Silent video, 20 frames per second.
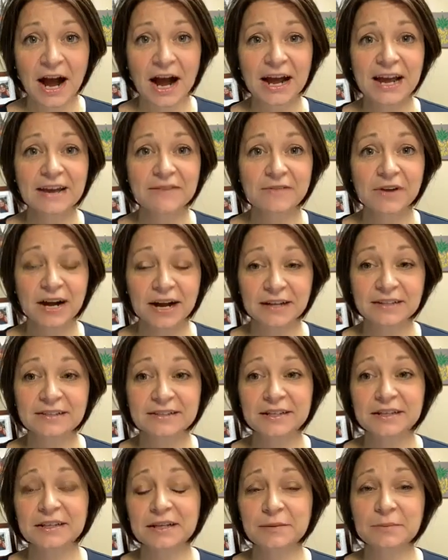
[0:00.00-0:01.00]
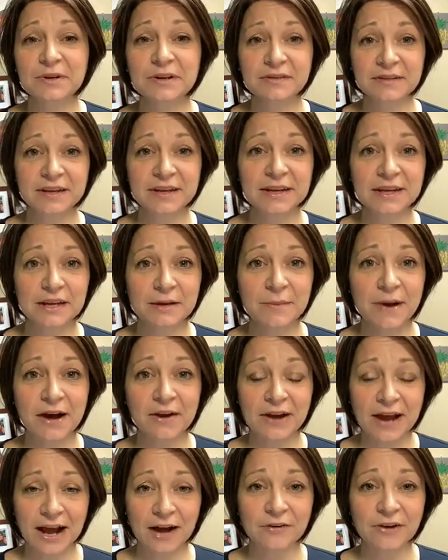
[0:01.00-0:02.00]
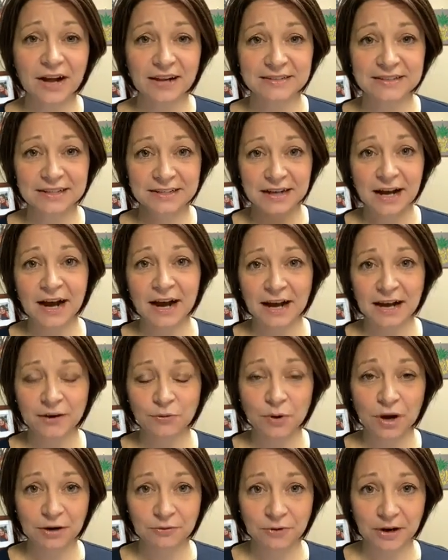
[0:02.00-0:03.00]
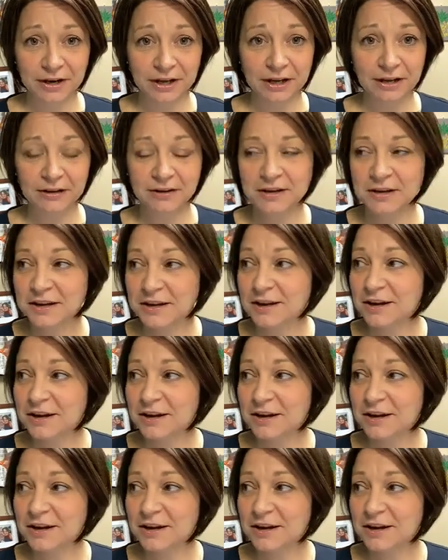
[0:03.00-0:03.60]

I have constantly been thinking about how not to die while running.